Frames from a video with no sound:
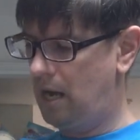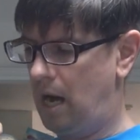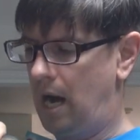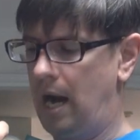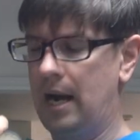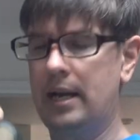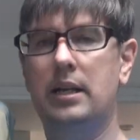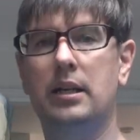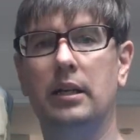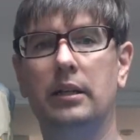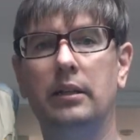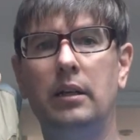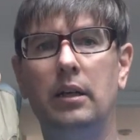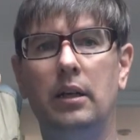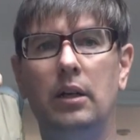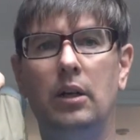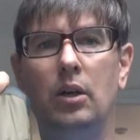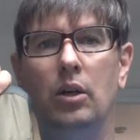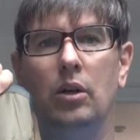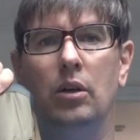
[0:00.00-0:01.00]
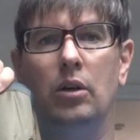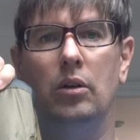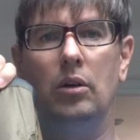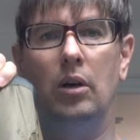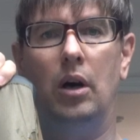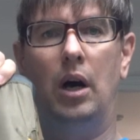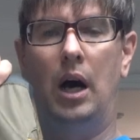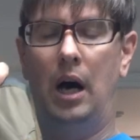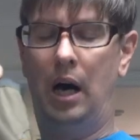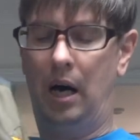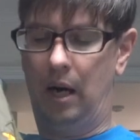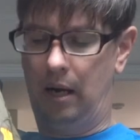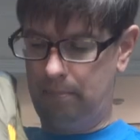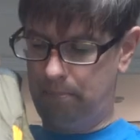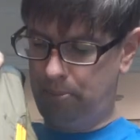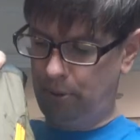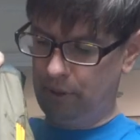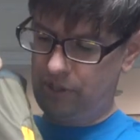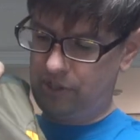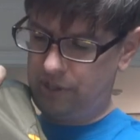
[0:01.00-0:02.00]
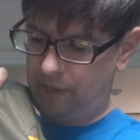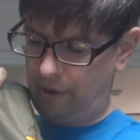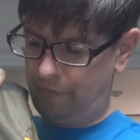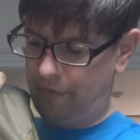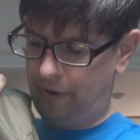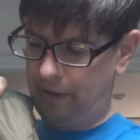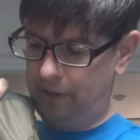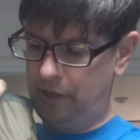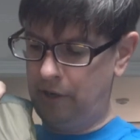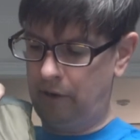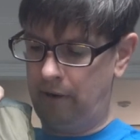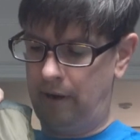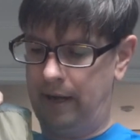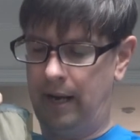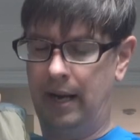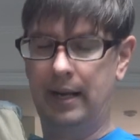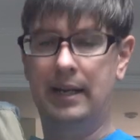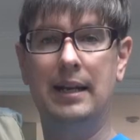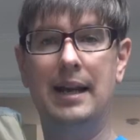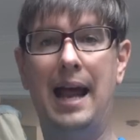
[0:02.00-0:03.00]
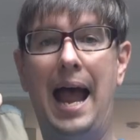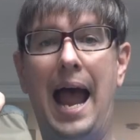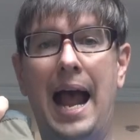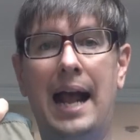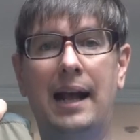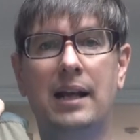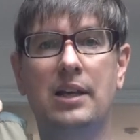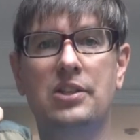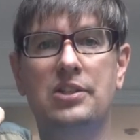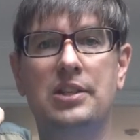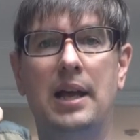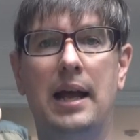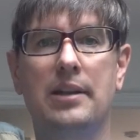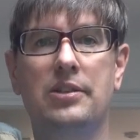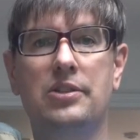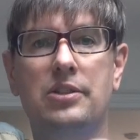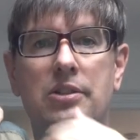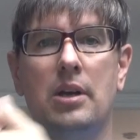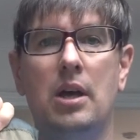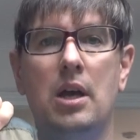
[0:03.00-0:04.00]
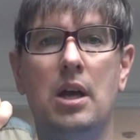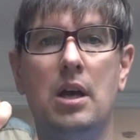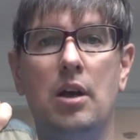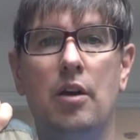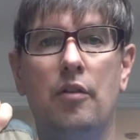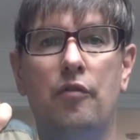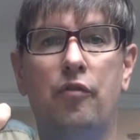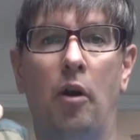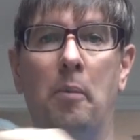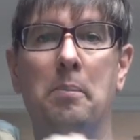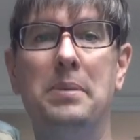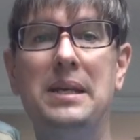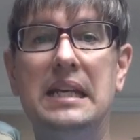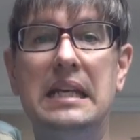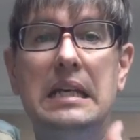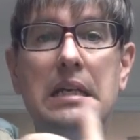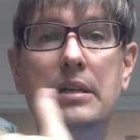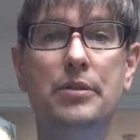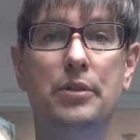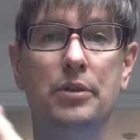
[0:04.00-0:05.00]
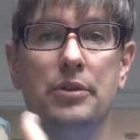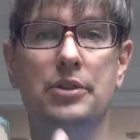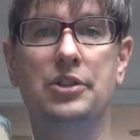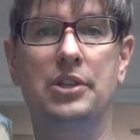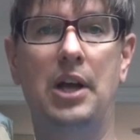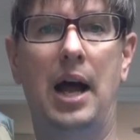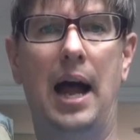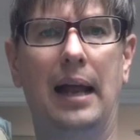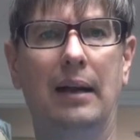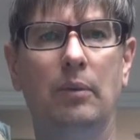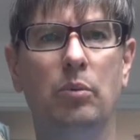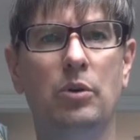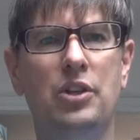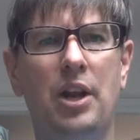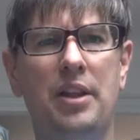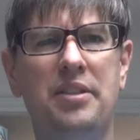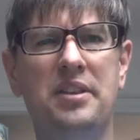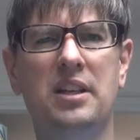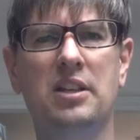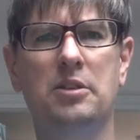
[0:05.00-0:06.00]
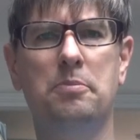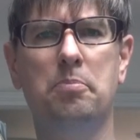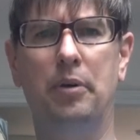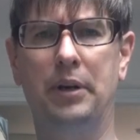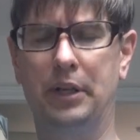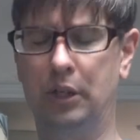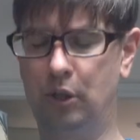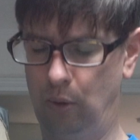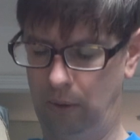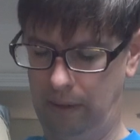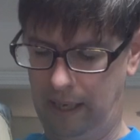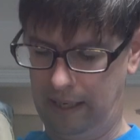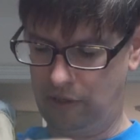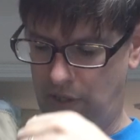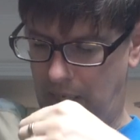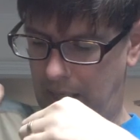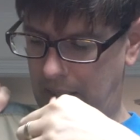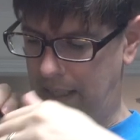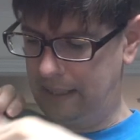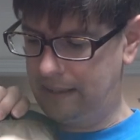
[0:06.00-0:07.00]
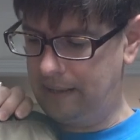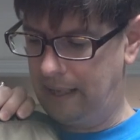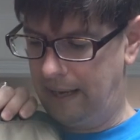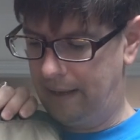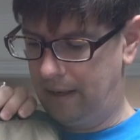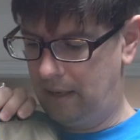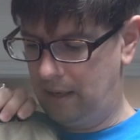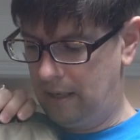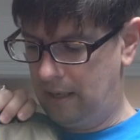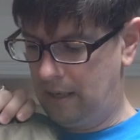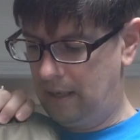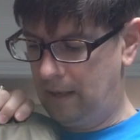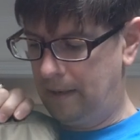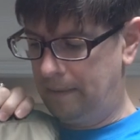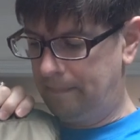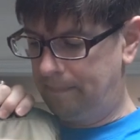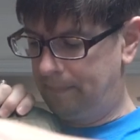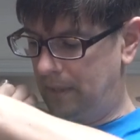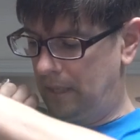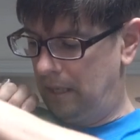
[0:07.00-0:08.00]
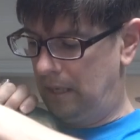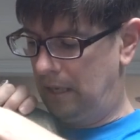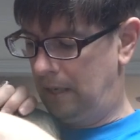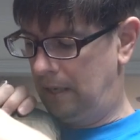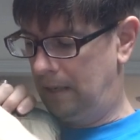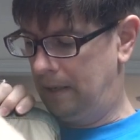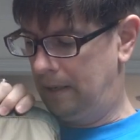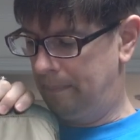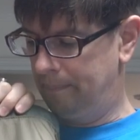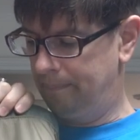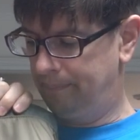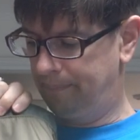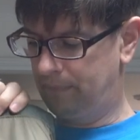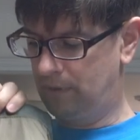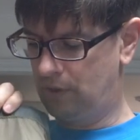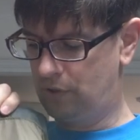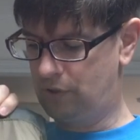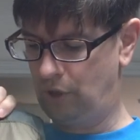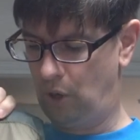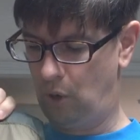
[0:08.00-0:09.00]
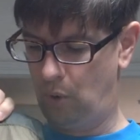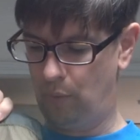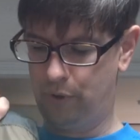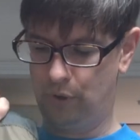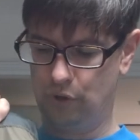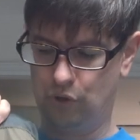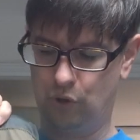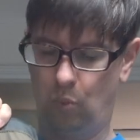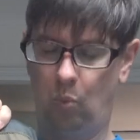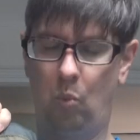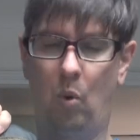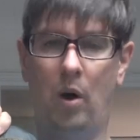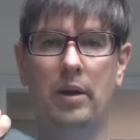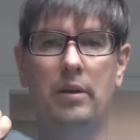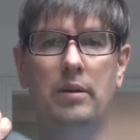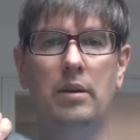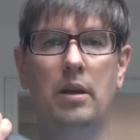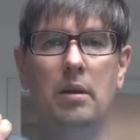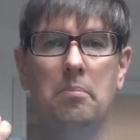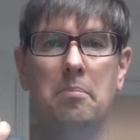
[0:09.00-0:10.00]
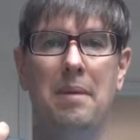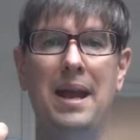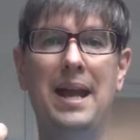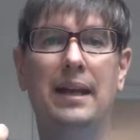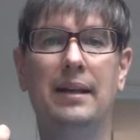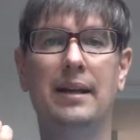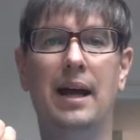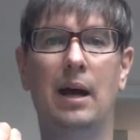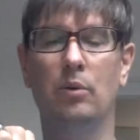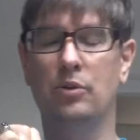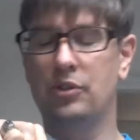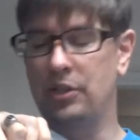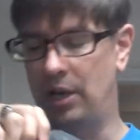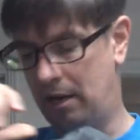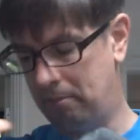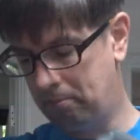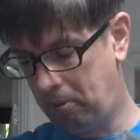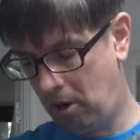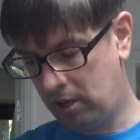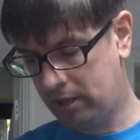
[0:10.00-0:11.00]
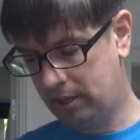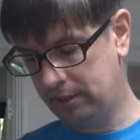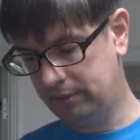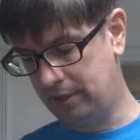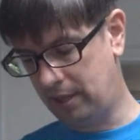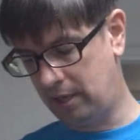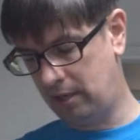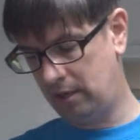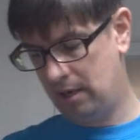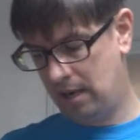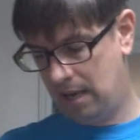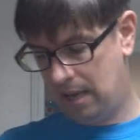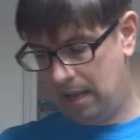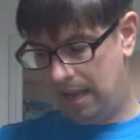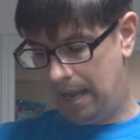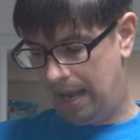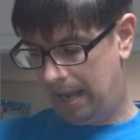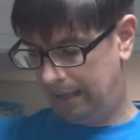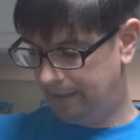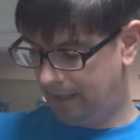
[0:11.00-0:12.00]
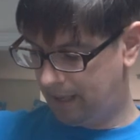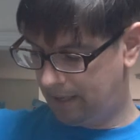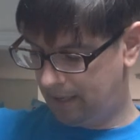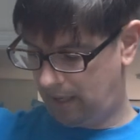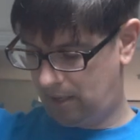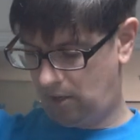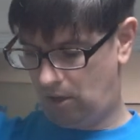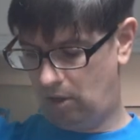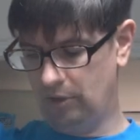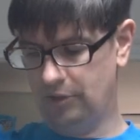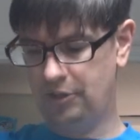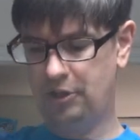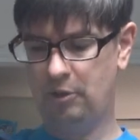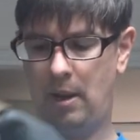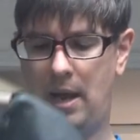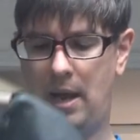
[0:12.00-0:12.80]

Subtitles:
I can put stuff in here and I can access from either side, which I think is pretty cool actually. I like that. So there's the one main outside pocket there, and then I also